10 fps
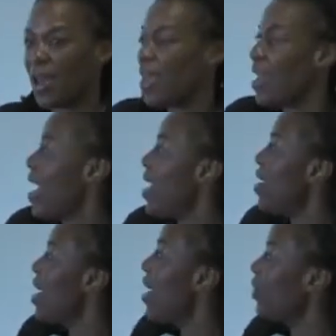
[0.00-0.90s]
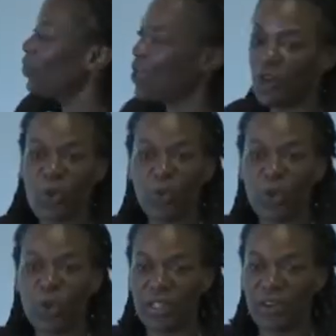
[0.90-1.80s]
And and and I'll I'll go
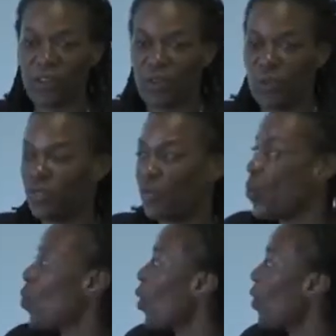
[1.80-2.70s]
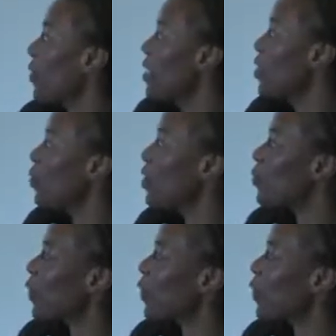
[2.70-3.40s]
quickly for those of you who already know this,